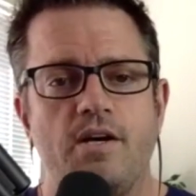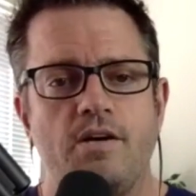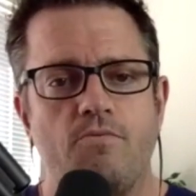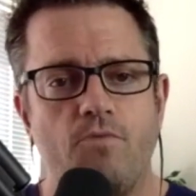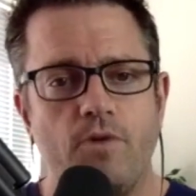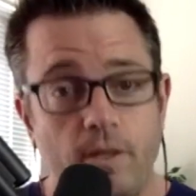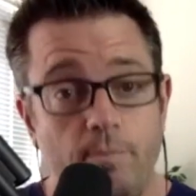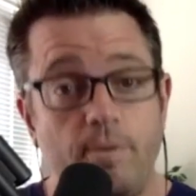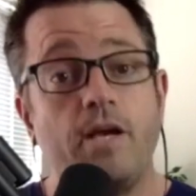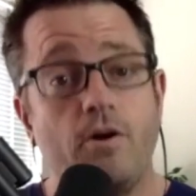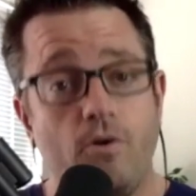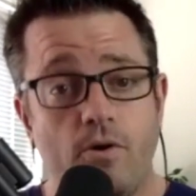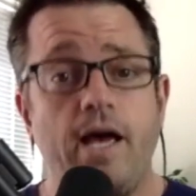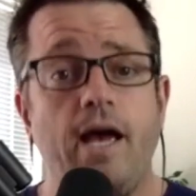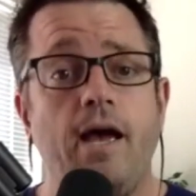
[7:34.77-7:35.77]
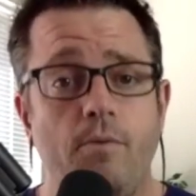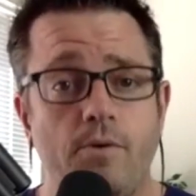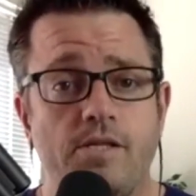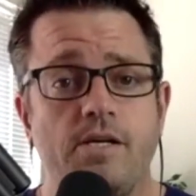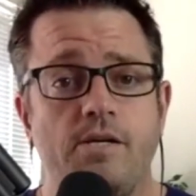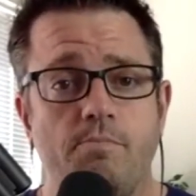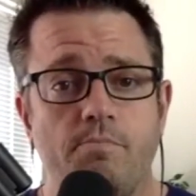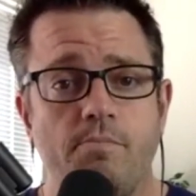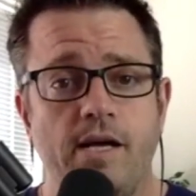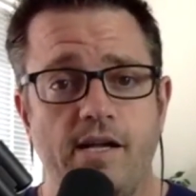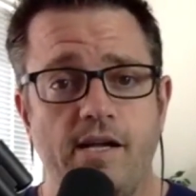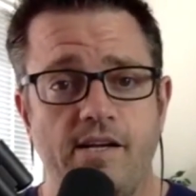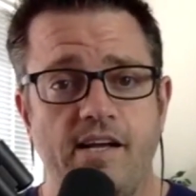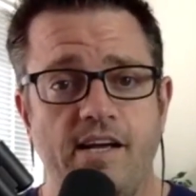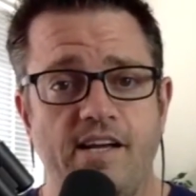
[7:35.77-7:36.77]
really being okay with it
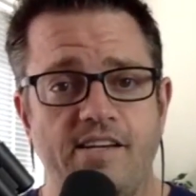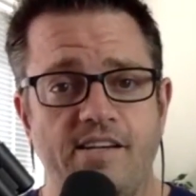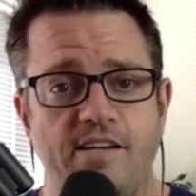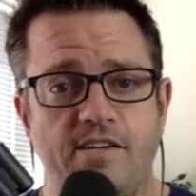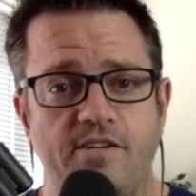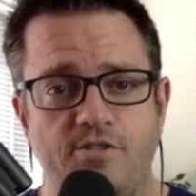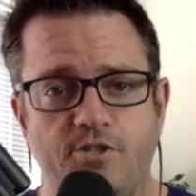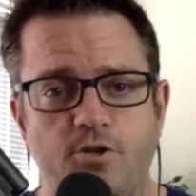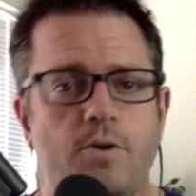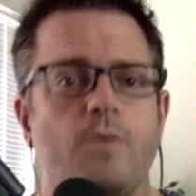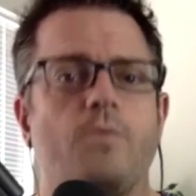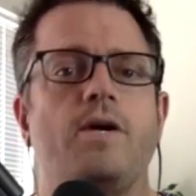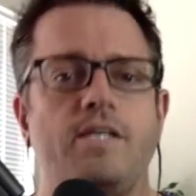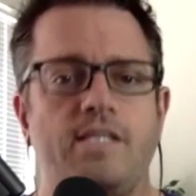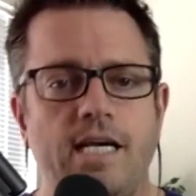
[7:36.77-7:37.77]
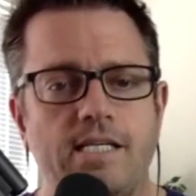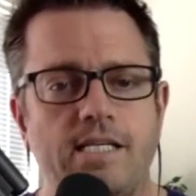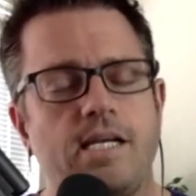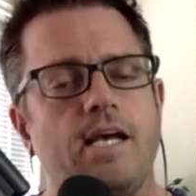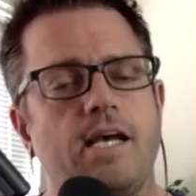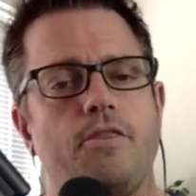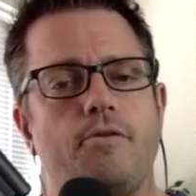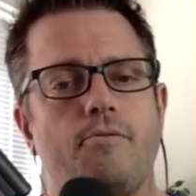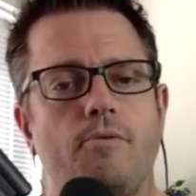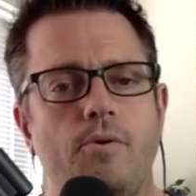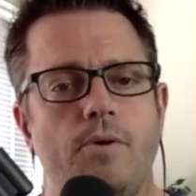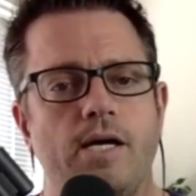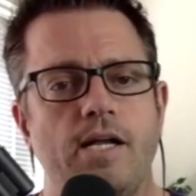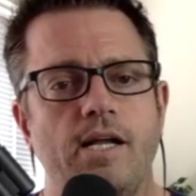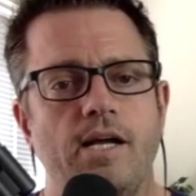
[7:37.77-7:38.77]
and doing what it takes to get through
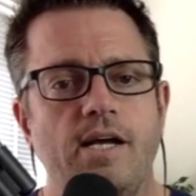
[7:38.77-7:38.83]
it.